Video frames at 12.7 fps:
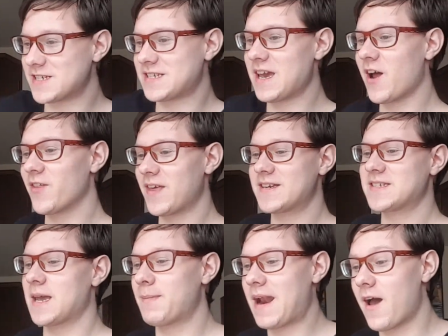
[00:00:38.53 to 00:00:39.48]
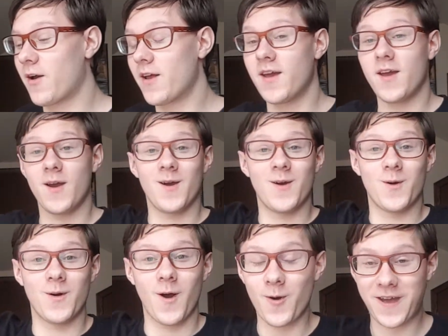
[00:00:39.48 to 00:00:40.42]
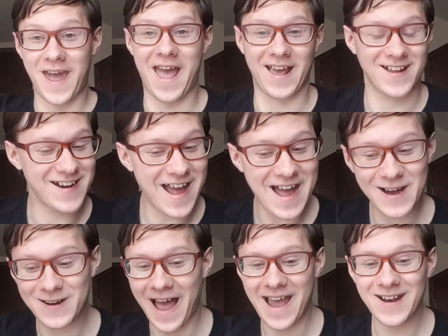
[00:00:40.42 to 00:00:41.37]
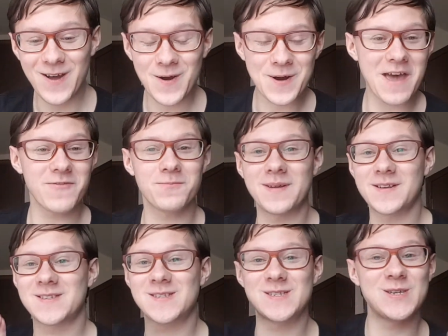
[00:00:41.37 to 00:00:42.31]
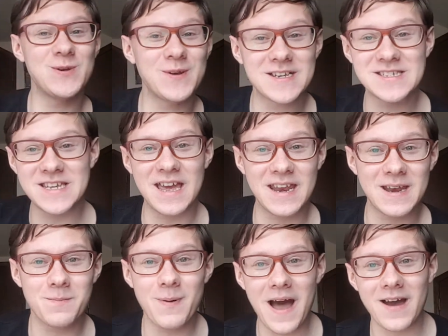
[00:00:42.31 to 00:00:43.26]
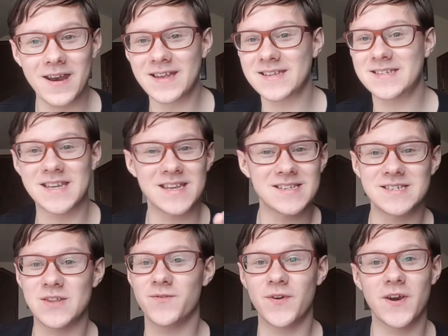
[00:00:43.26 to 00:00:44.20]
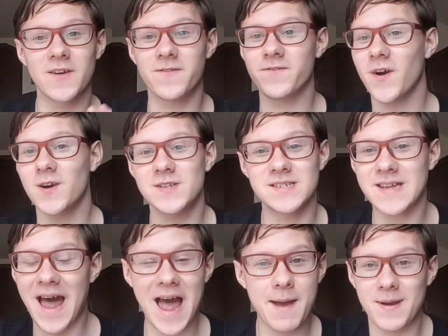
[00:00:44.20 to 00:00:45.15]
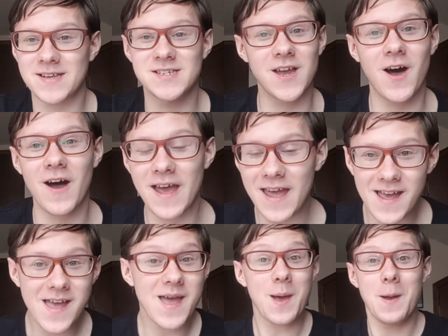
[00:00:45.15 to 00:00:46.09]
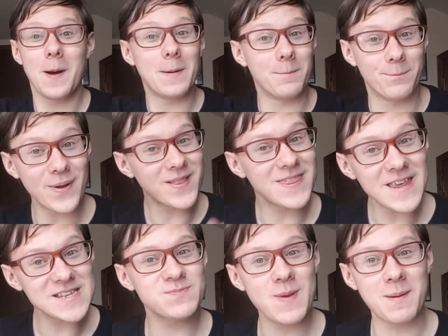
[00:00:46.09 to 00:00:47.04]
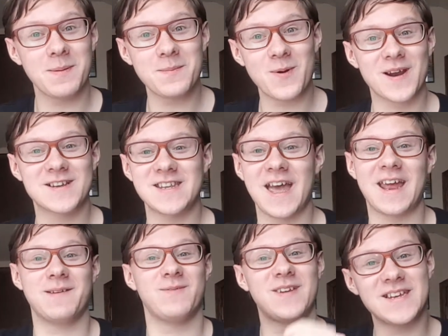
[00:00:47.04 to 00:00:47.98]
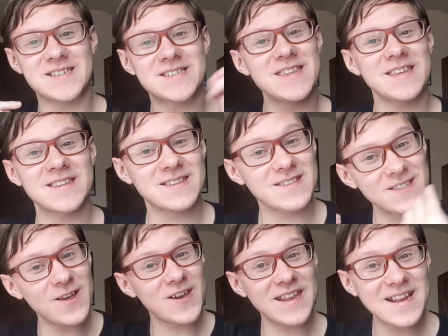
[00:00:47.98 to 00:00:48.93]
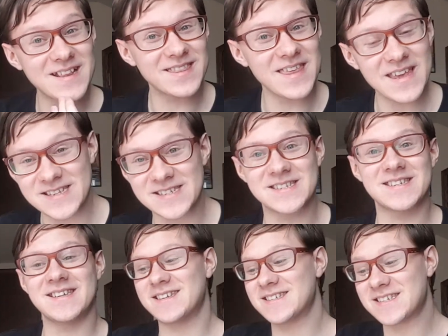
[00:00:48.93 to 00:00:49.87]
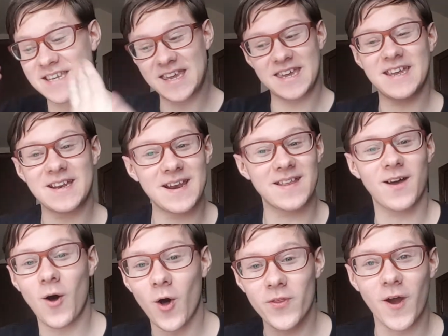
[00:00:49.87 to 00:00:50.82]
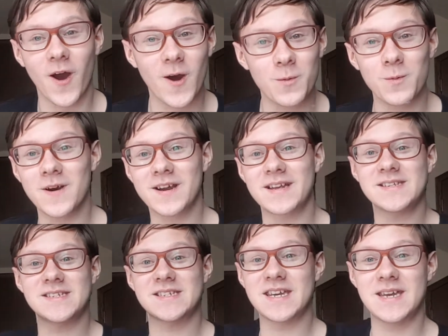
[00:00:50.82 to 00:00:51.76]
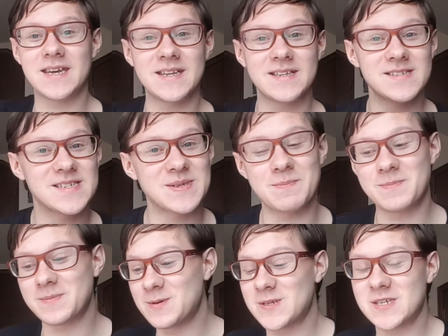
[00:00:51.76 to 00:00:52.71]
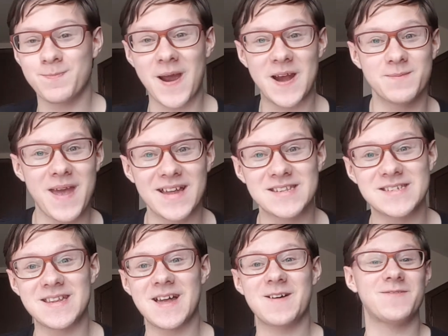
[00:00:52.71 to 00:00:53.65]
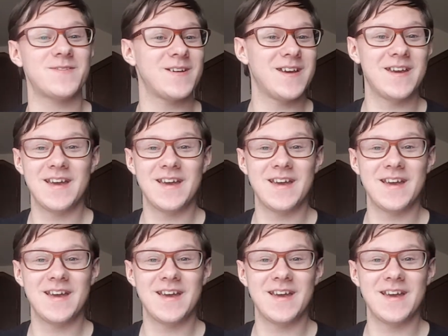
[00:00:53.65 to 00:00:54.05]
get all the excitement out. Okay, now I know I've been too excited about it since the very first time I saw it, but this made me more excited because looking at this, seeing all the artwork and seeing some new Spider-Man stuff,